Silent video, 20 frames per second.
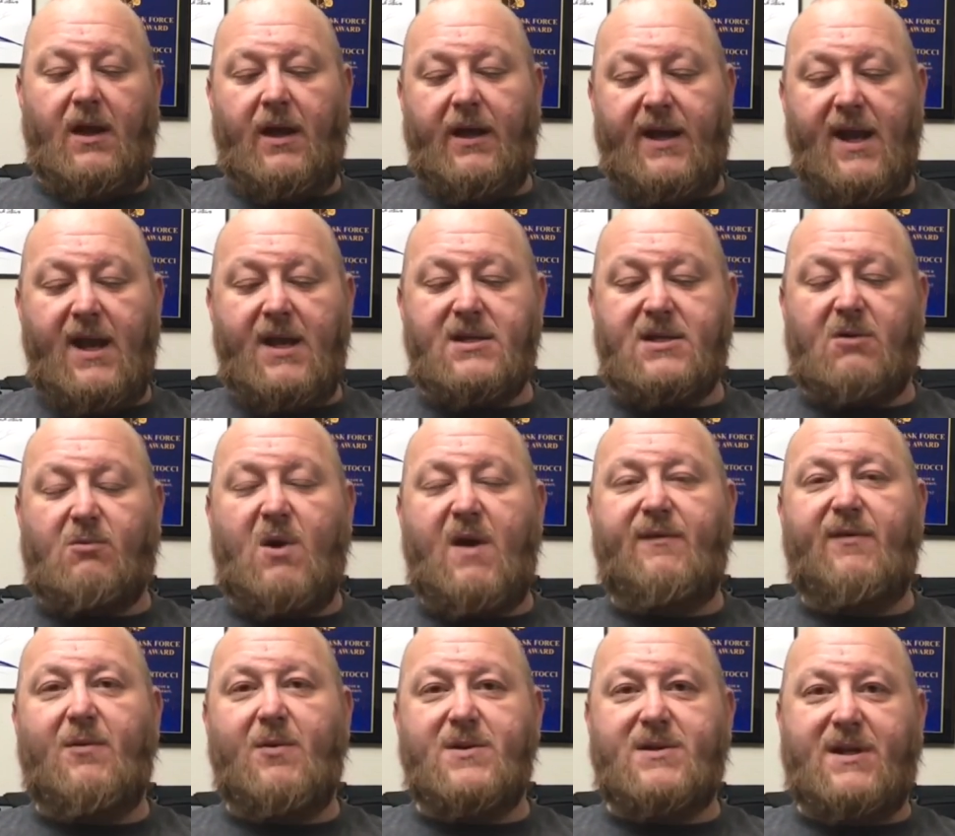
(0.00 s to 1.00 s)
Again, as the
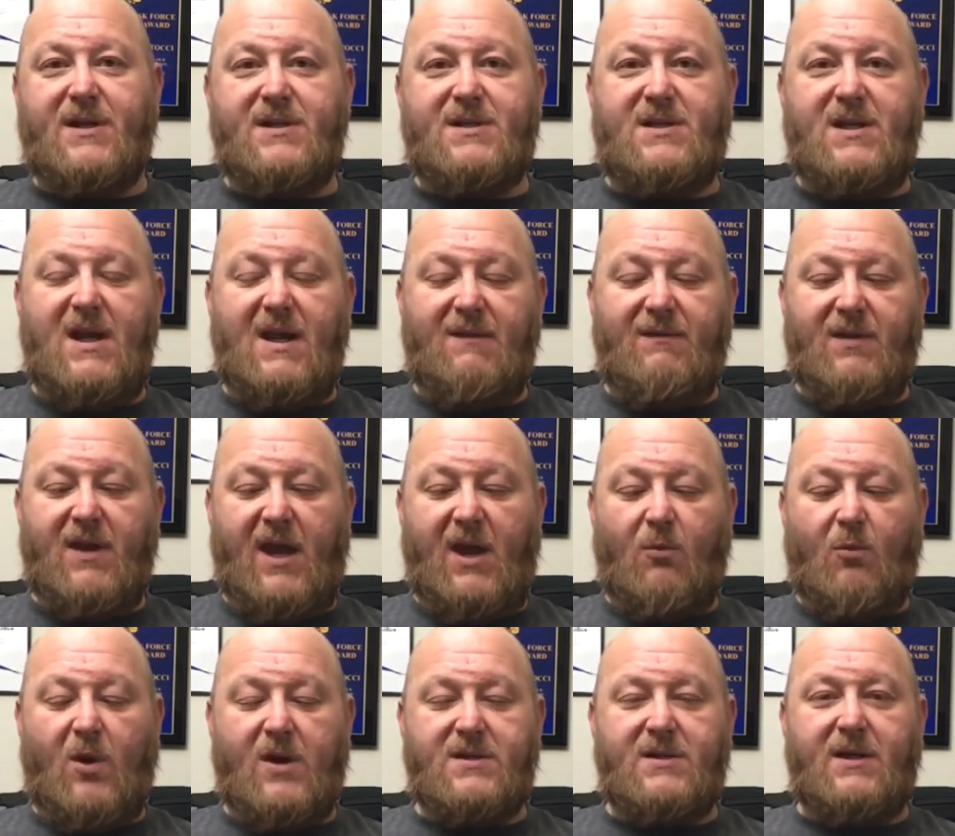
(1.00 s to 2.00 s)
rifle was conceived,
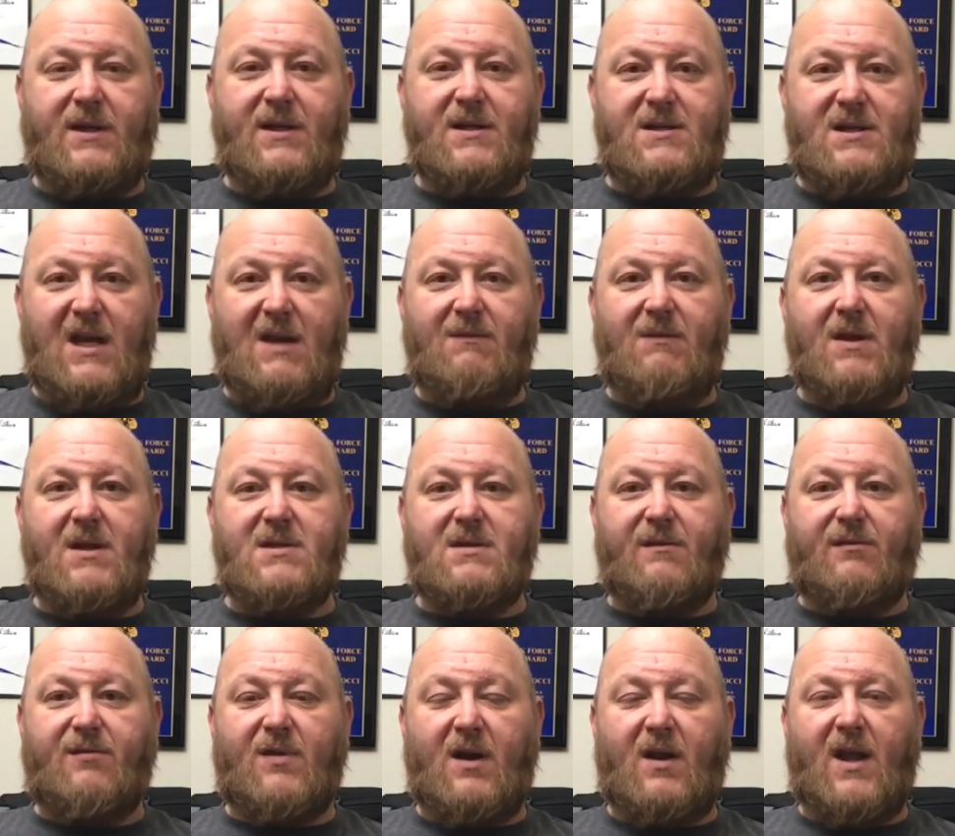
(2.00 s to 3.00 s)
it wasn't conceived
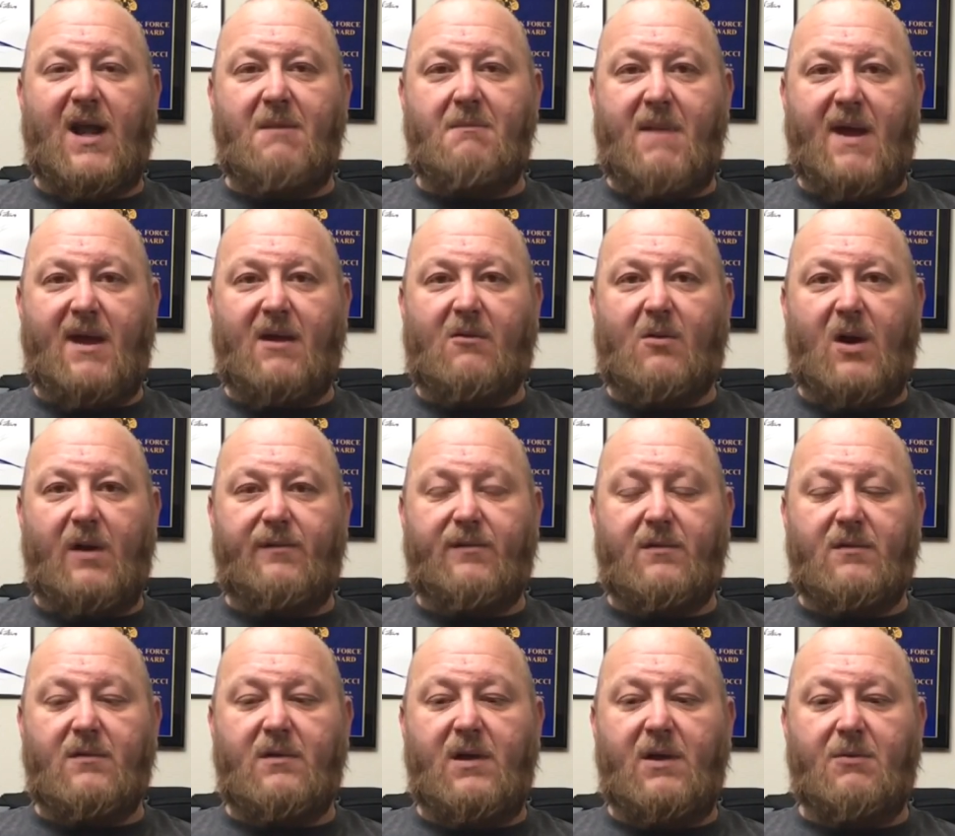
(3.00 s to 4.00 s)
as a frontline battle
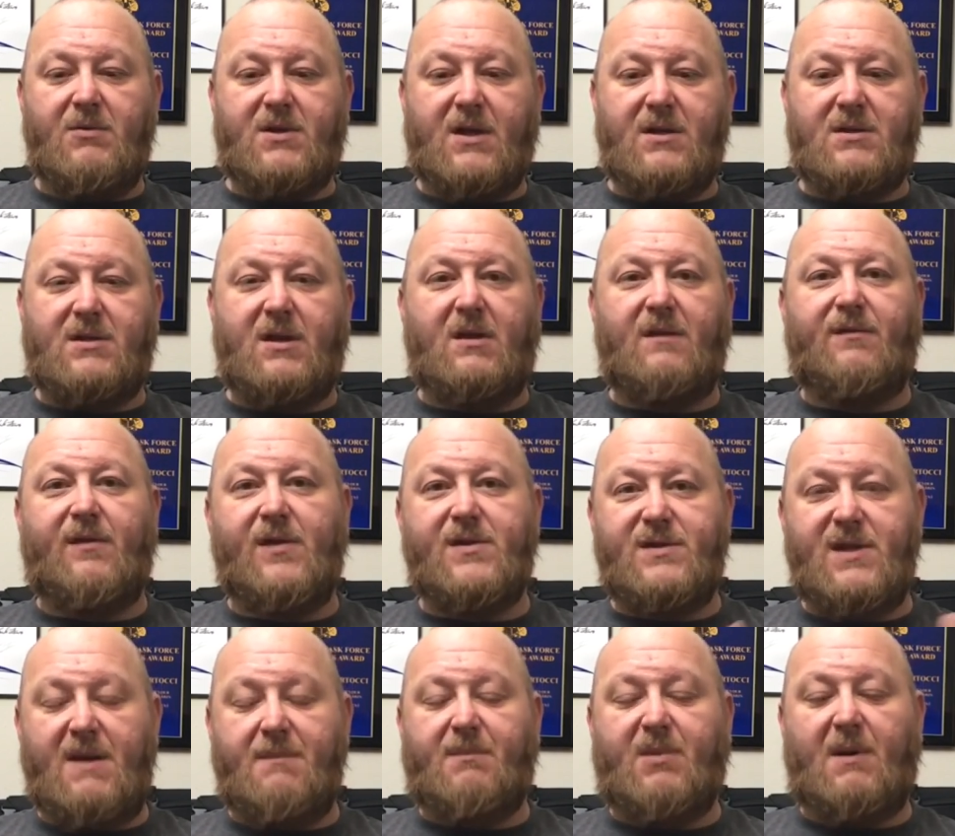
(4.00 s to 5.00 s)
rifle. It was considered for
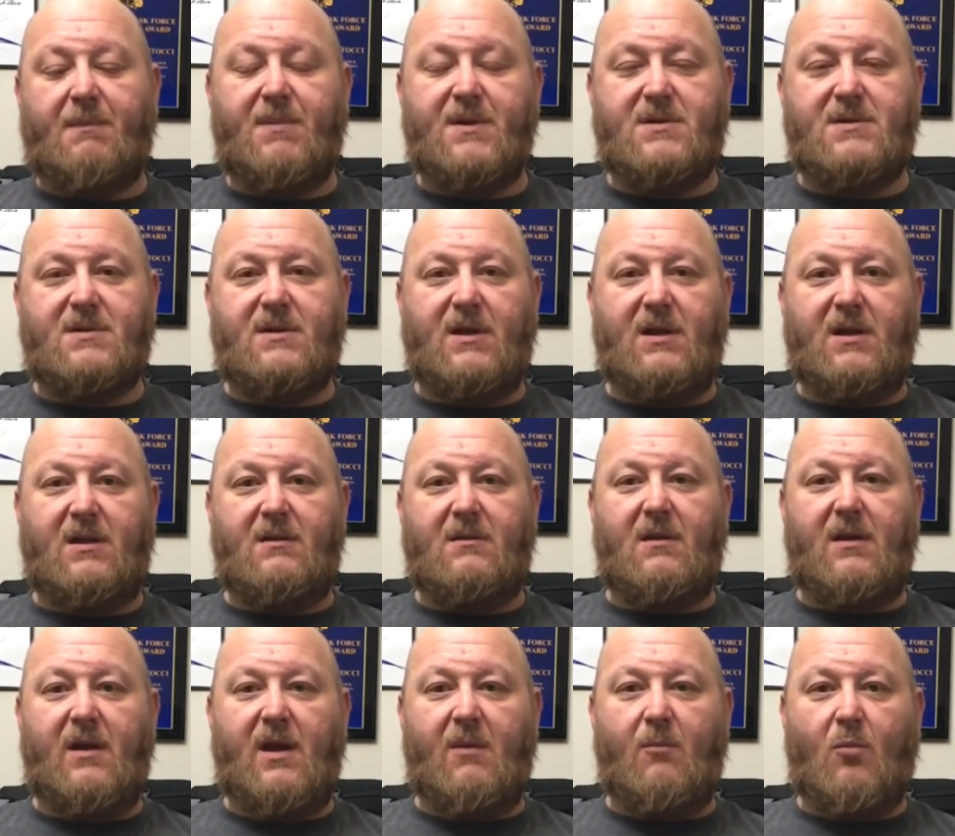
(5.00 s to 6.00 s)
the same purpose
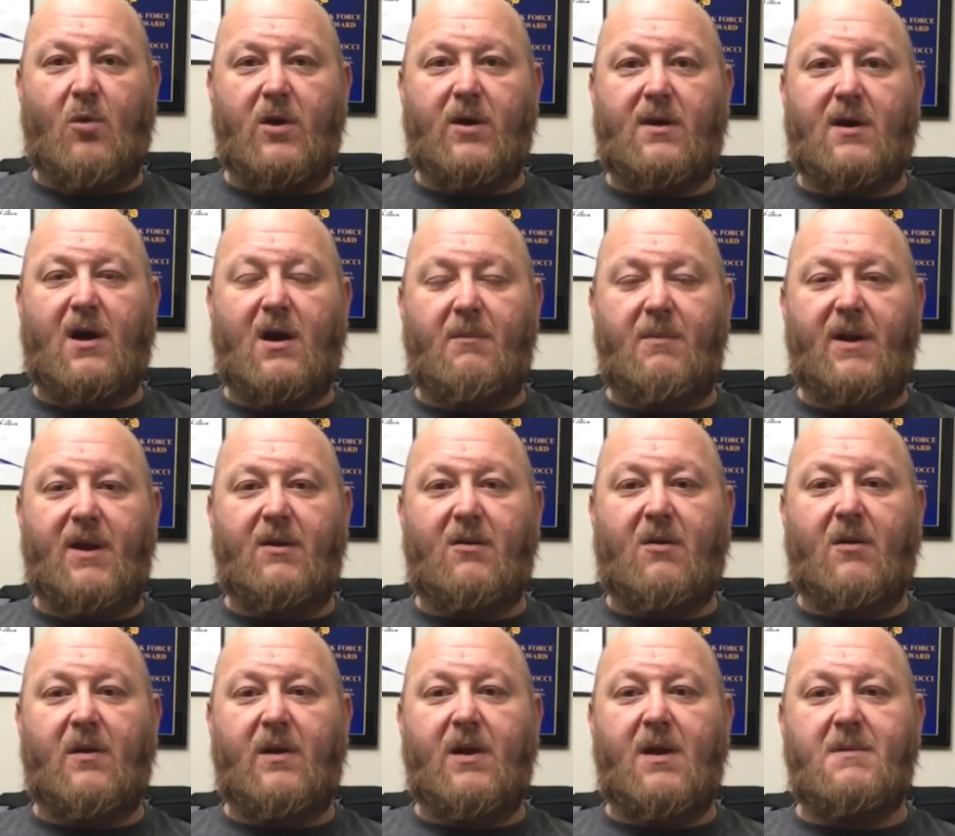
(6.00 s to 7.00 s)
the M1 carbine
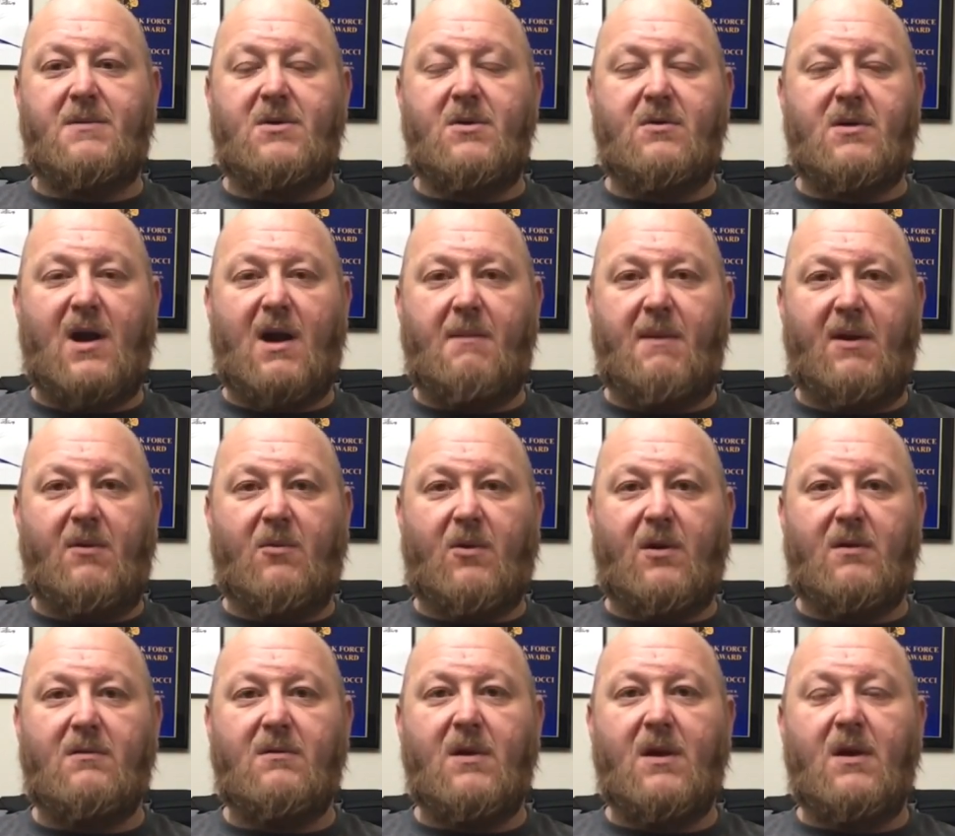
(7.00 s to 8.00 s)
or the M2 carbine
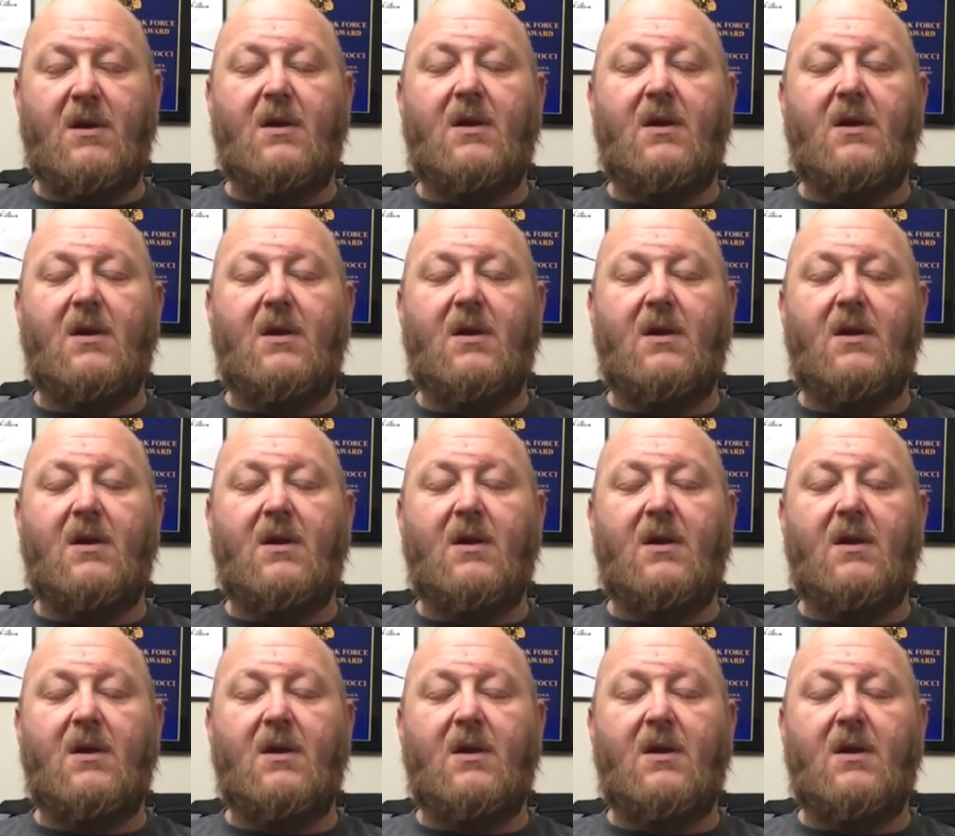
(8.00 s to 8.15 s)
were.